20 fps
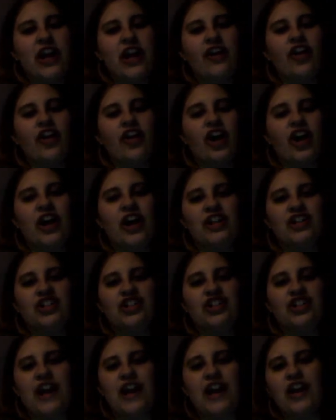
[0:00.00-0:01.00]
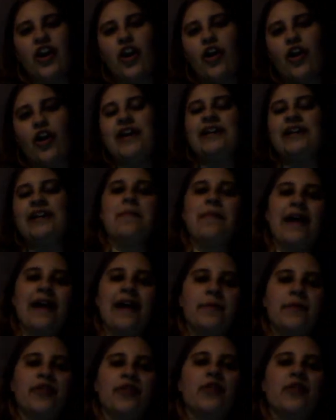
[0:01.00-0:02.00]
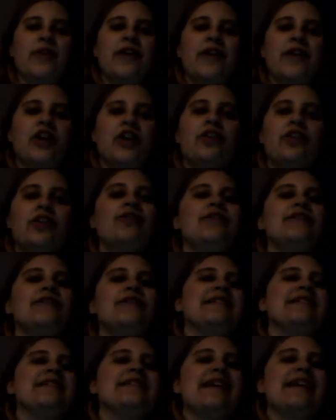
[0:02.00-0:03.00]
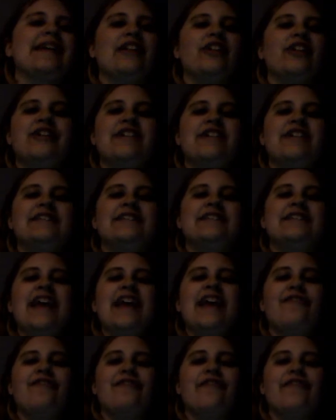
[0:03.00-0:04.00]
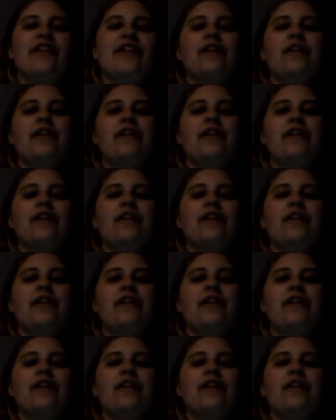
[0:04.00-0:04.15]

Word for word: Erika and Shannon are in the bottom three girls, and Skylar is safe.